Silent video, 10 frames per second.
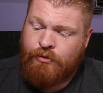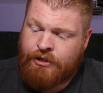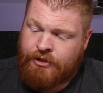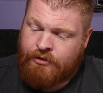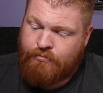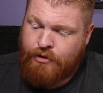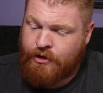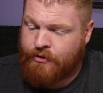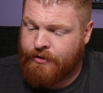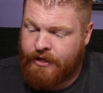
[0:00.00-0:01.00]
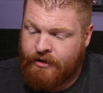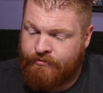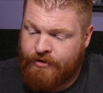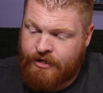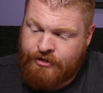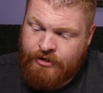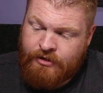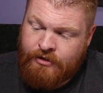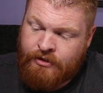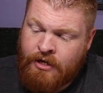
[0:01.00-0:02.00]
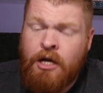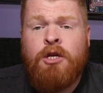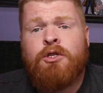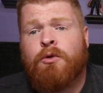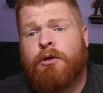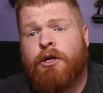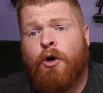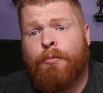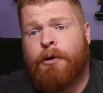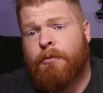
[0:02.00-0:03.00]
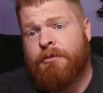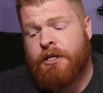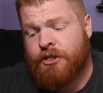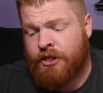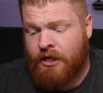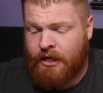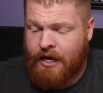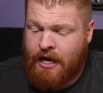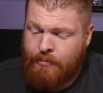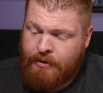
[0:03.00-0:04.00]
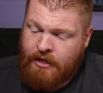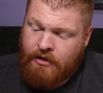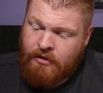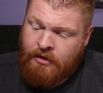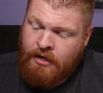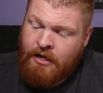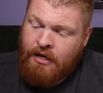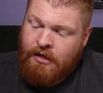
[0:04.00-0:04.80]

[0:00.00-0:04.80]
which is the Merkury Innovations. So we're going to open up the Genie app here.